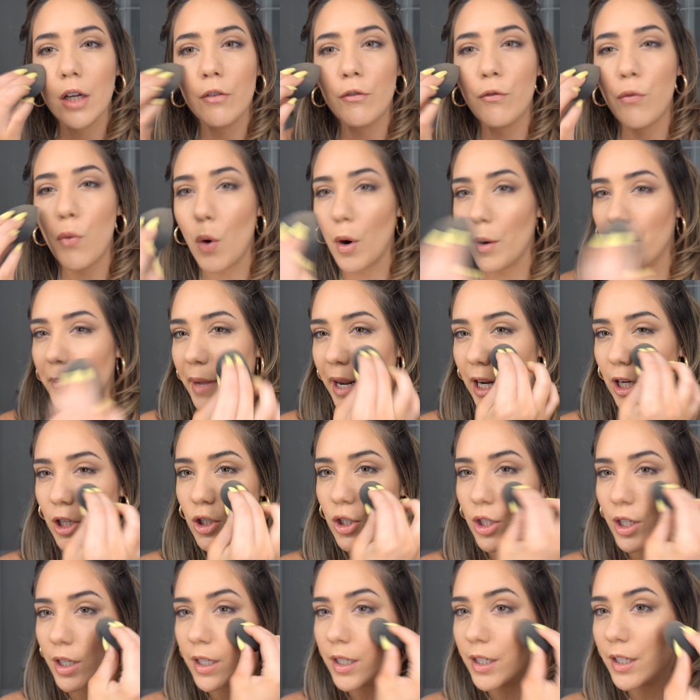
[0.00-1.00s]

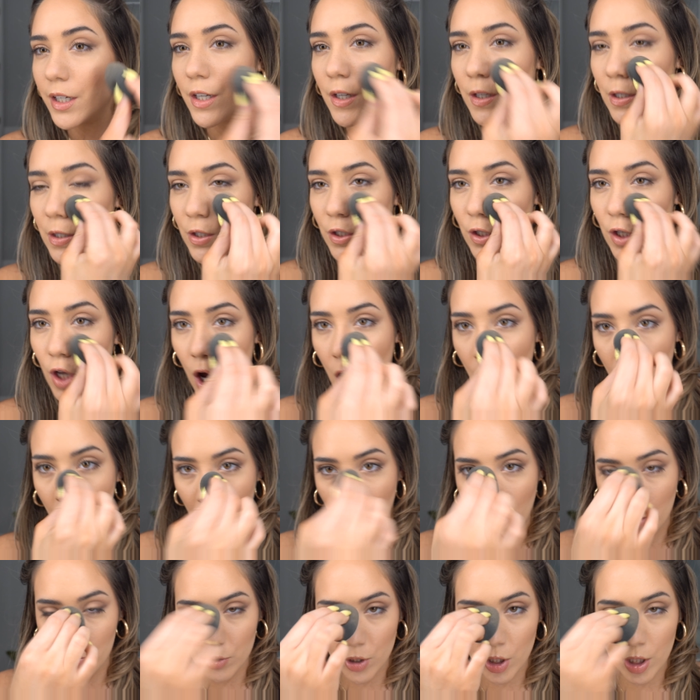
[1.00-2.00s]
formation, so
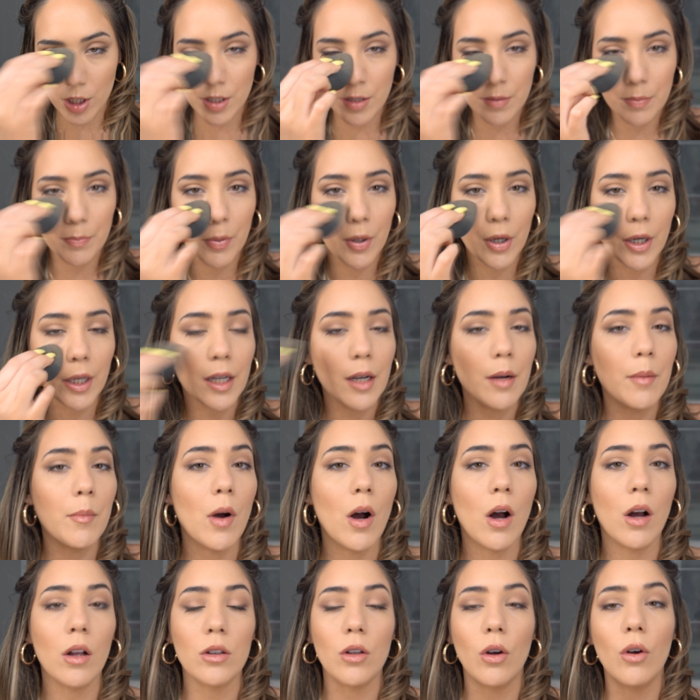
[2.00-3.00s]
I'm just putting them
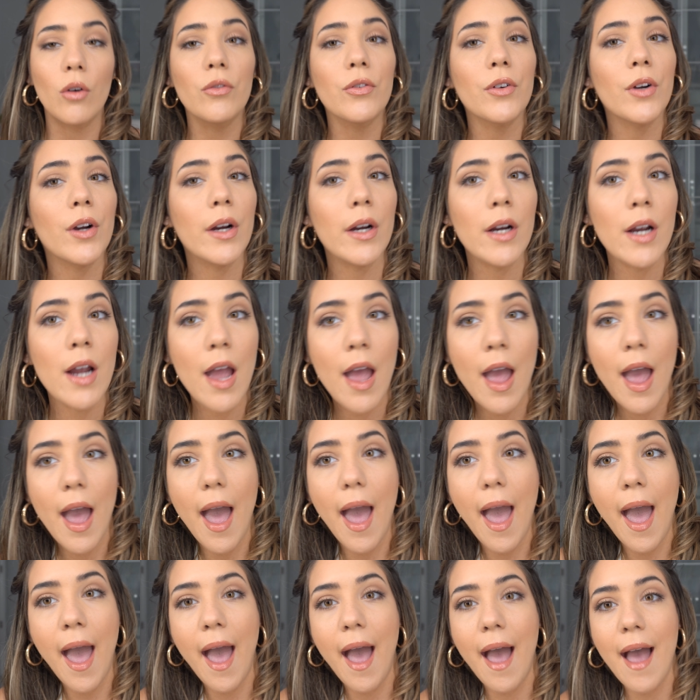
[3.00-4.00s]
all over,
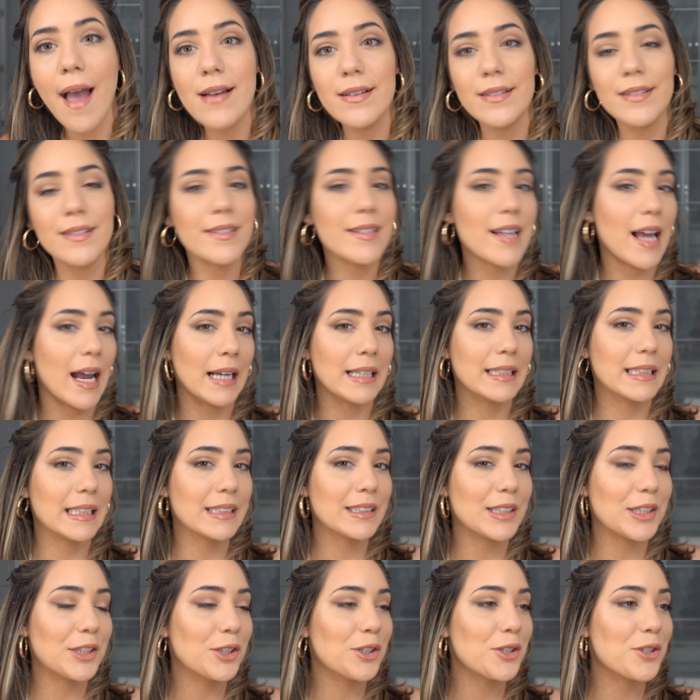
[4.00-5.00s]
and I
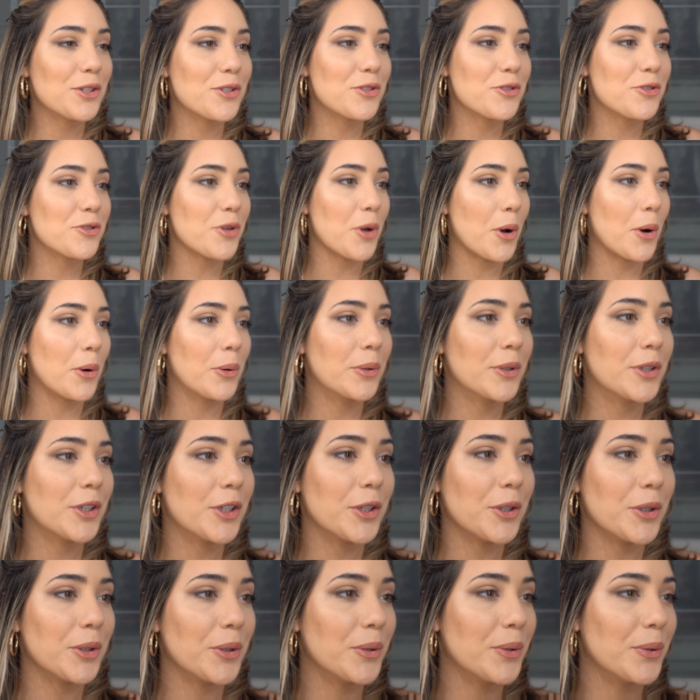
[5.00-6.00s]
think they look so
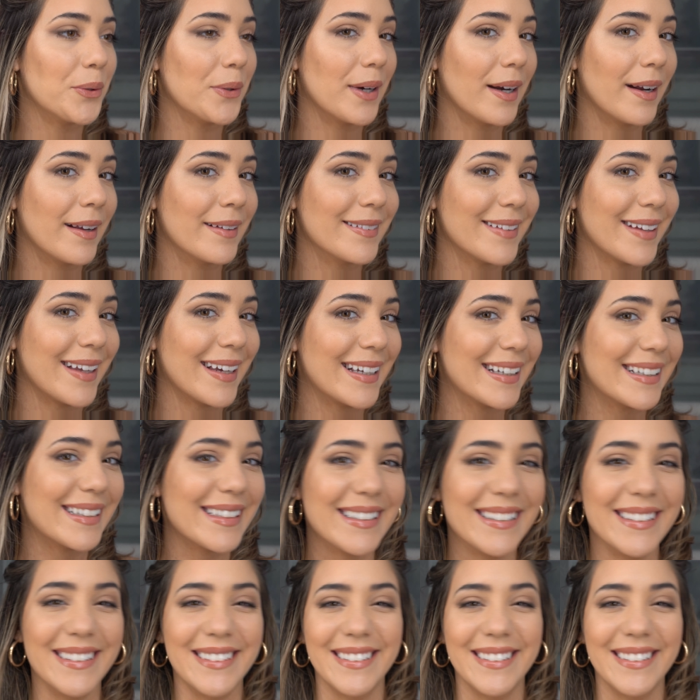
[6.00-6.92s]
cute and like